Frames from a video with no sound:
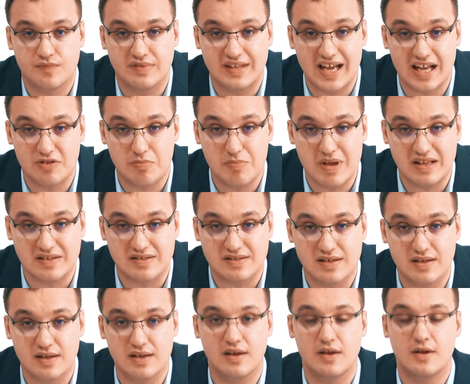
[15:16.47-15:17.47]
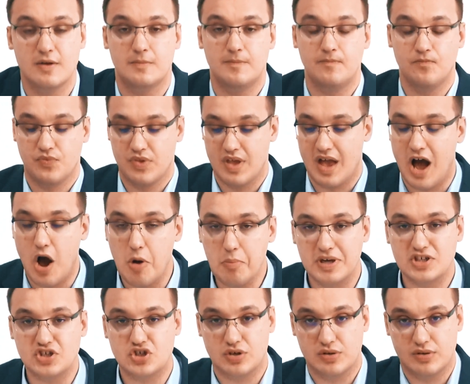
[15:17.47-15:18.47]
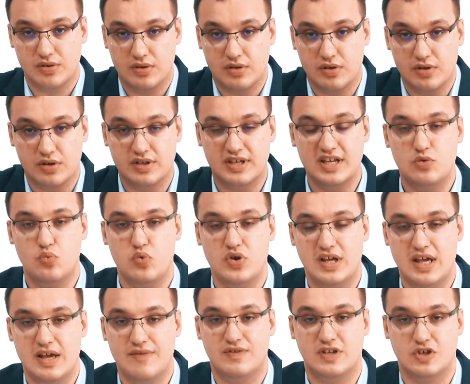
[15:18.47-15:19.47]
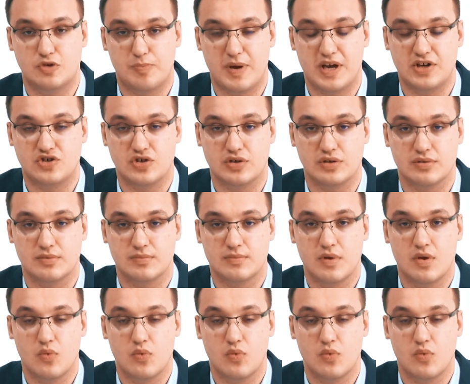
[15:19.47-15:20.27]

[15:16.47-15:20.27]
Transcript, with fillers: That means how much did we give this patient?